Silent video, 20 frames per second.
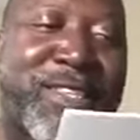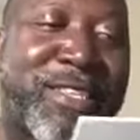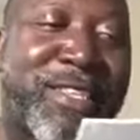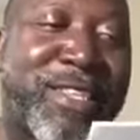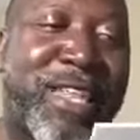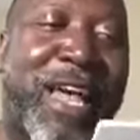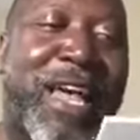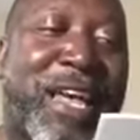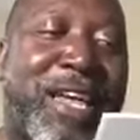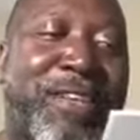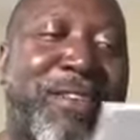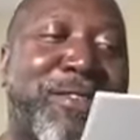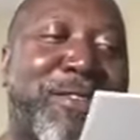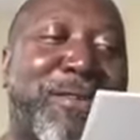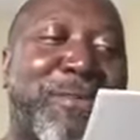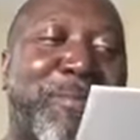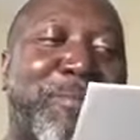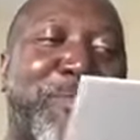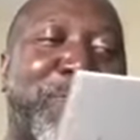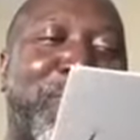
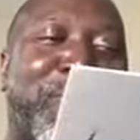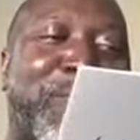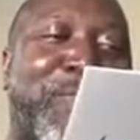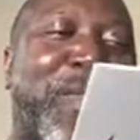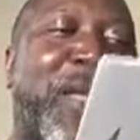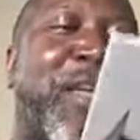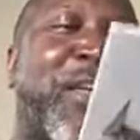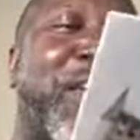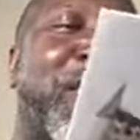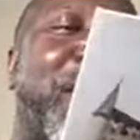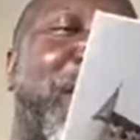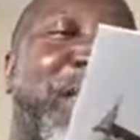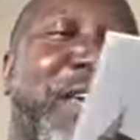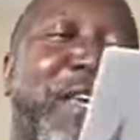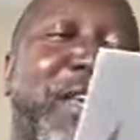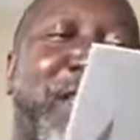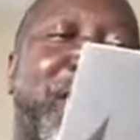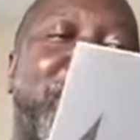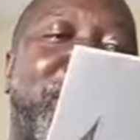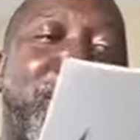sight.
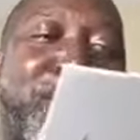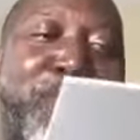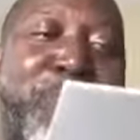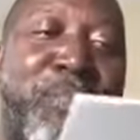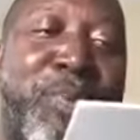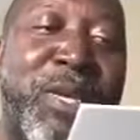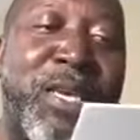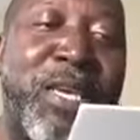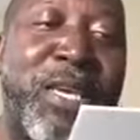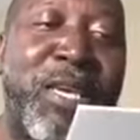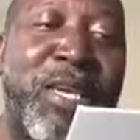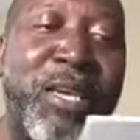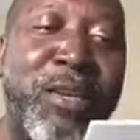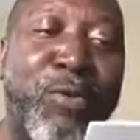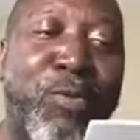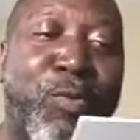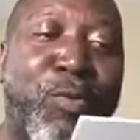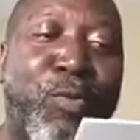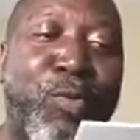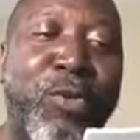His big
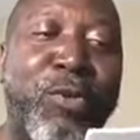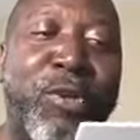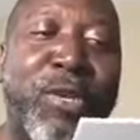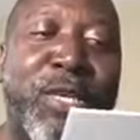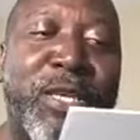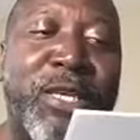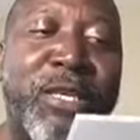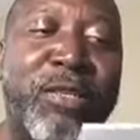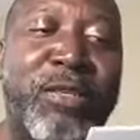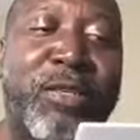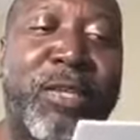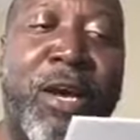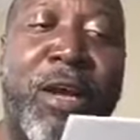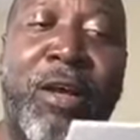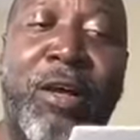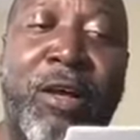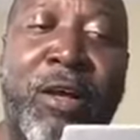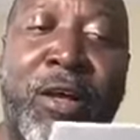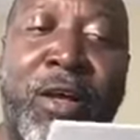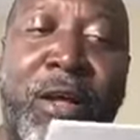woolly
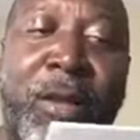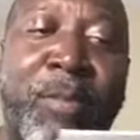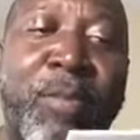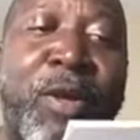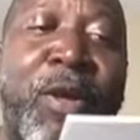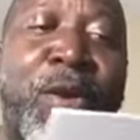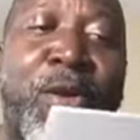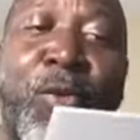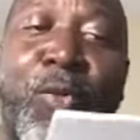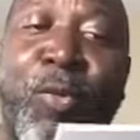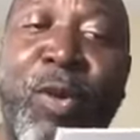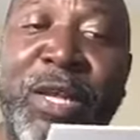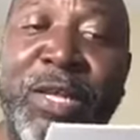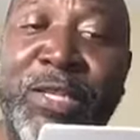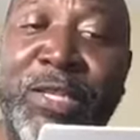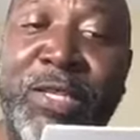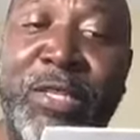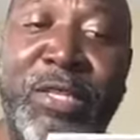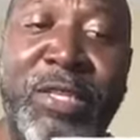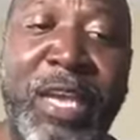tum
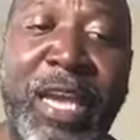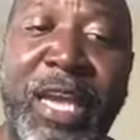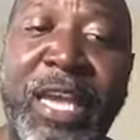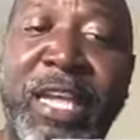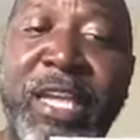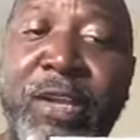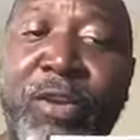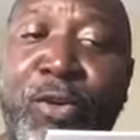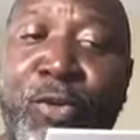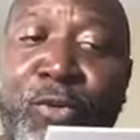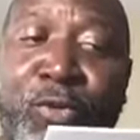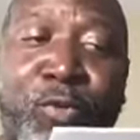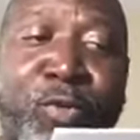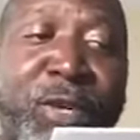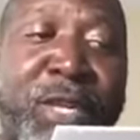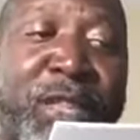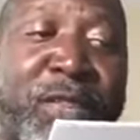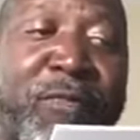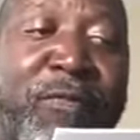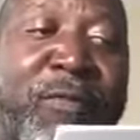was tangled with